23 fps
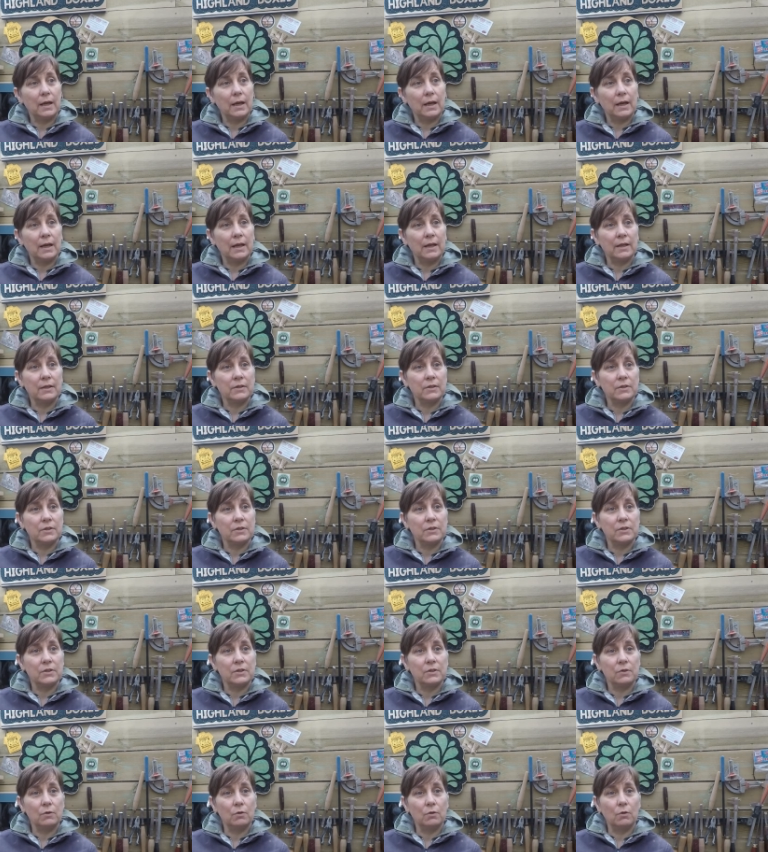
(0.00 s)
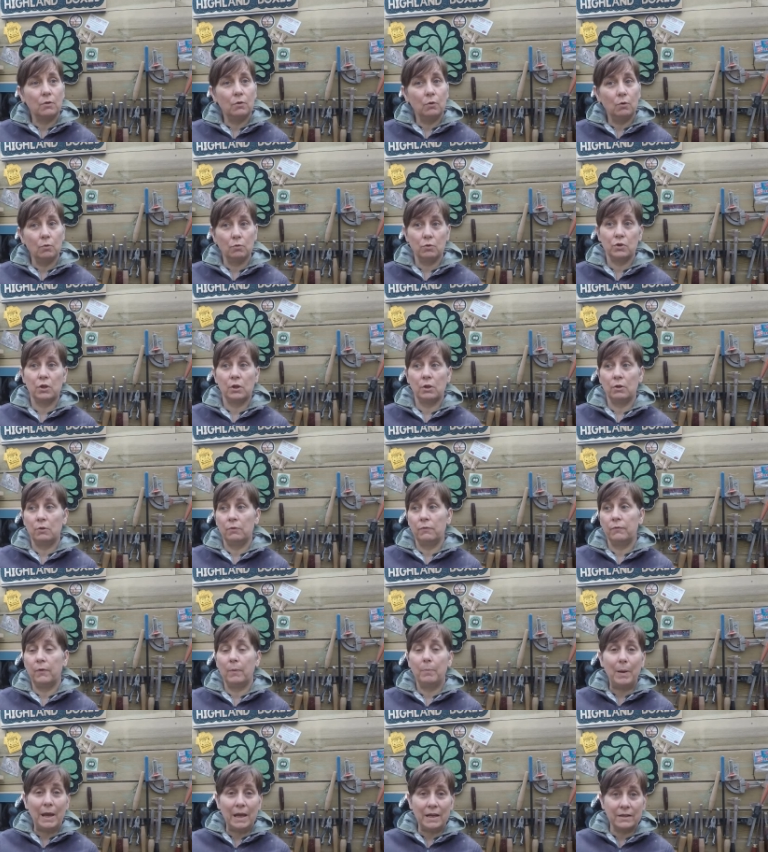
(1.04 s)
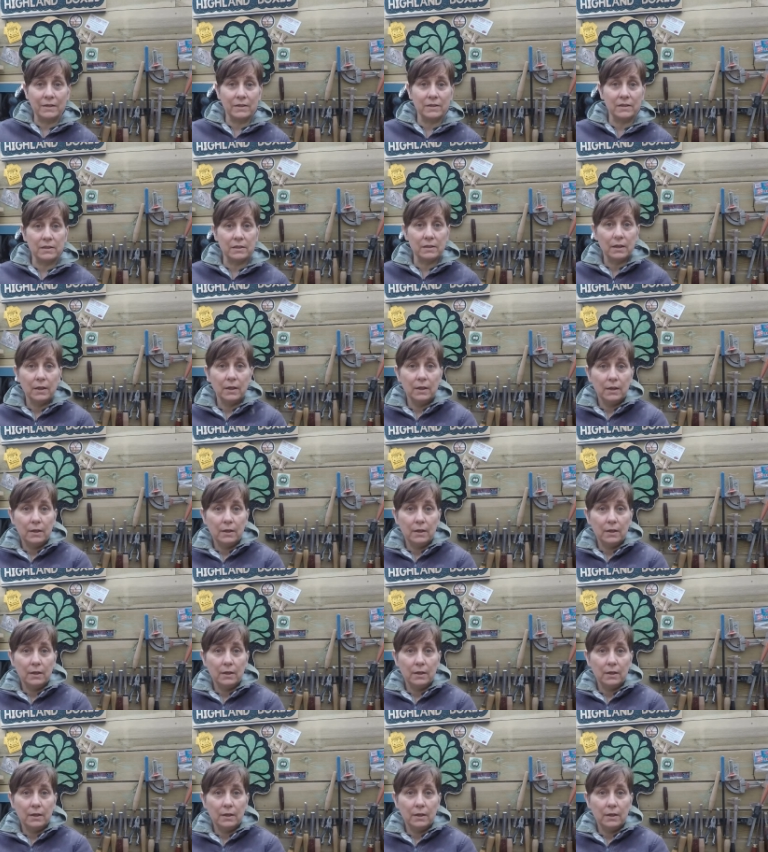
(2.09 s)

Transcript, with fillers: and also for pens,